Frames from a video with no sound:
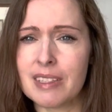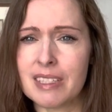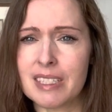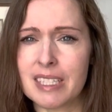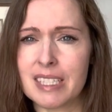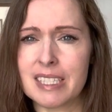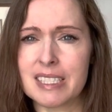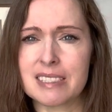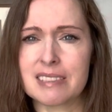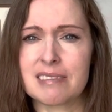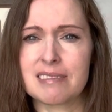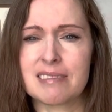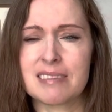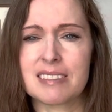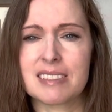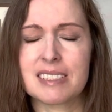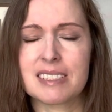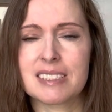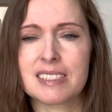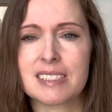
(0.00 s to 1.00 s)
It
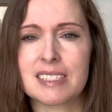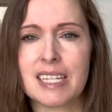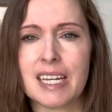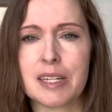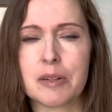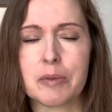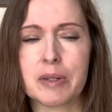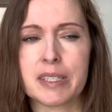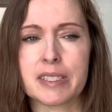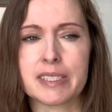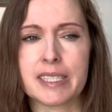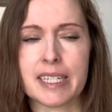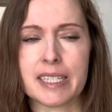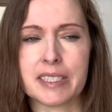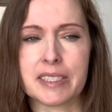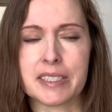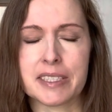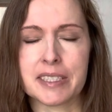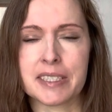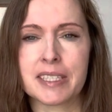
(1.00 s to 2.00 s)
had a weird
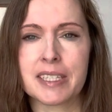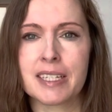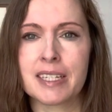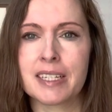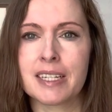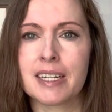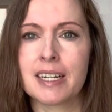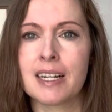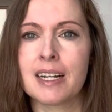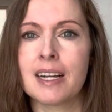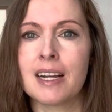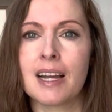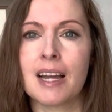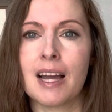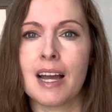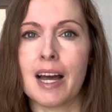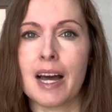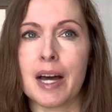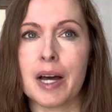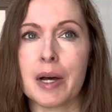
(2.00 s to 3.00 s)
texture.
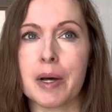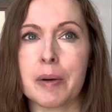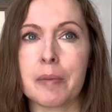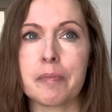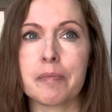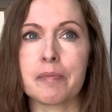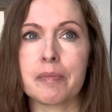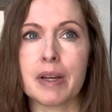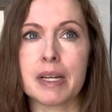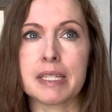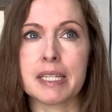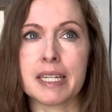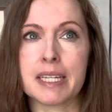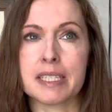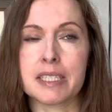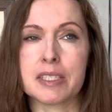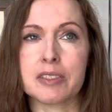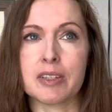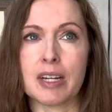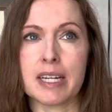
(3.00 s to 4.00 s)
I did get to
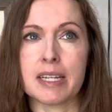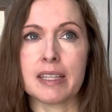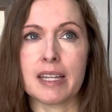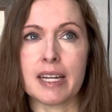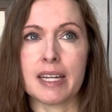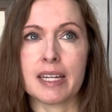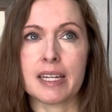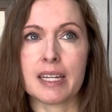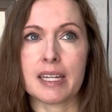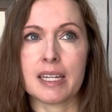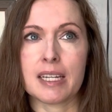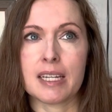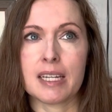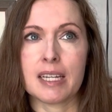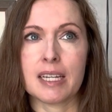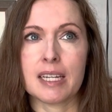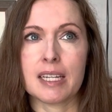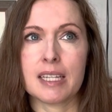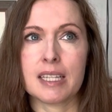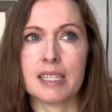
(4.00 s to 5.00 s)
try I
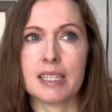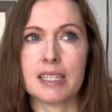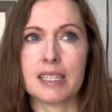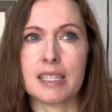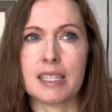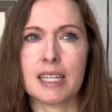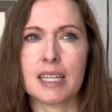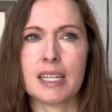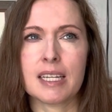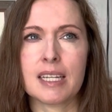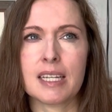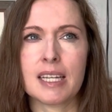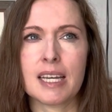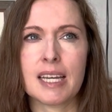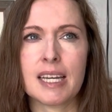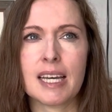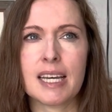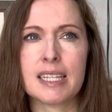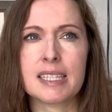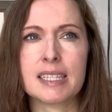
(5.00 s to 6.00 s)

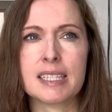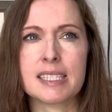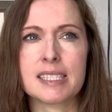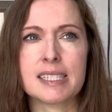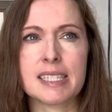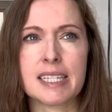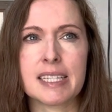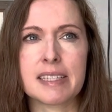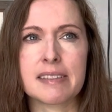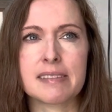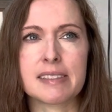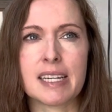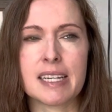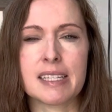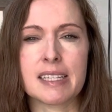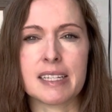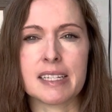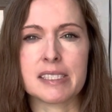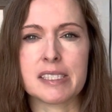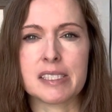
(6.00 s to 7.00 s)
had this thing that was kind of
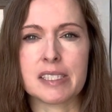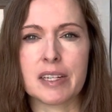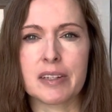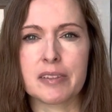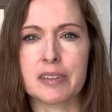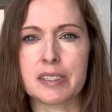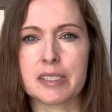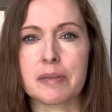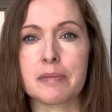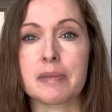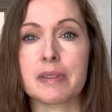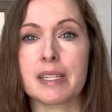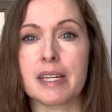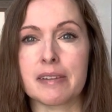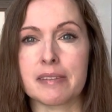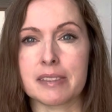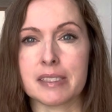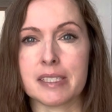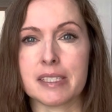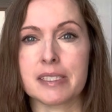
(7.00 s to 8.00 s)
like a scone or something. That
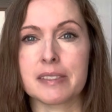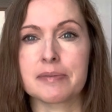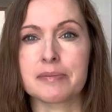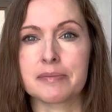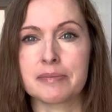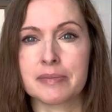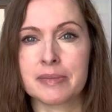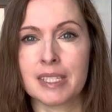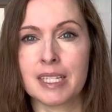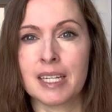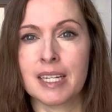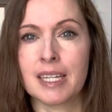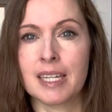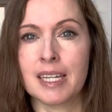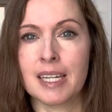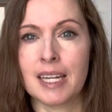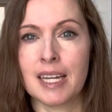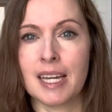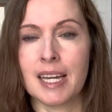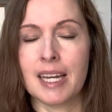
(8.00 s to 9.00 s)
was good.
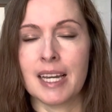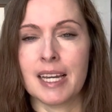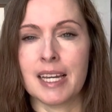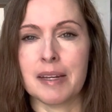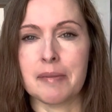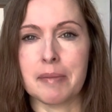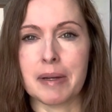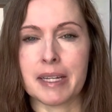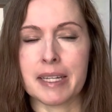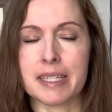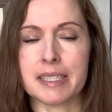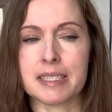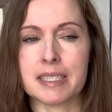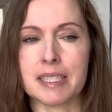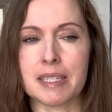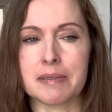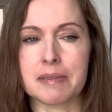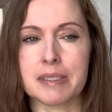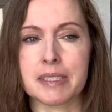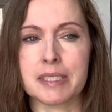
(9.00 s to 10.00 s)
My kids
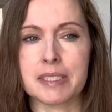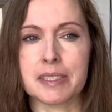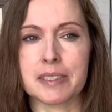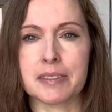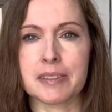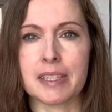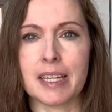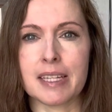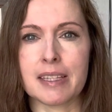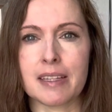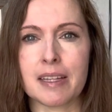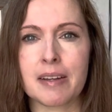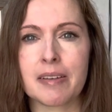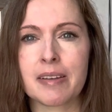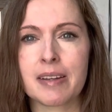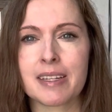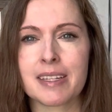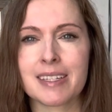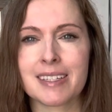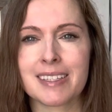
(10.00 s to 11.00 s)
loved it too. They love
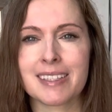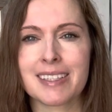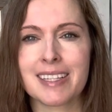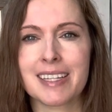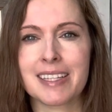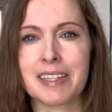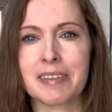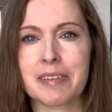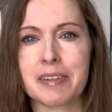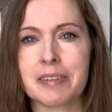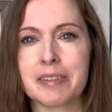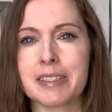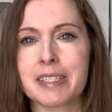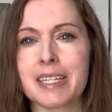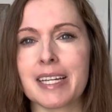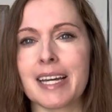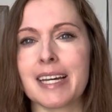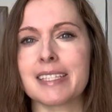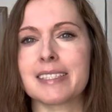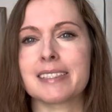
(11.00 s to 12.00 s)
going to
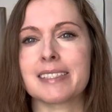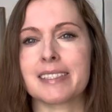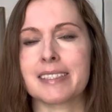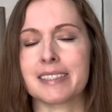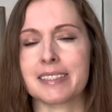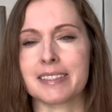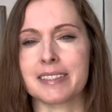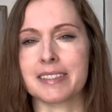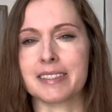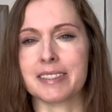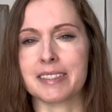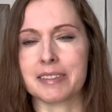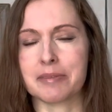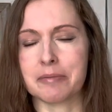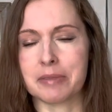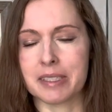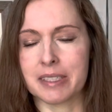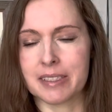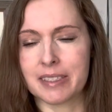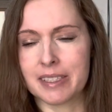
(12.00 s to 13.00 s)
gas stations. It's
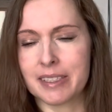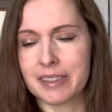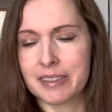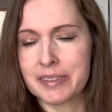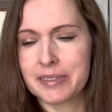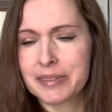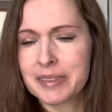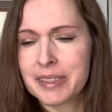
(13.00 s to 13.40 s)
weird, I know.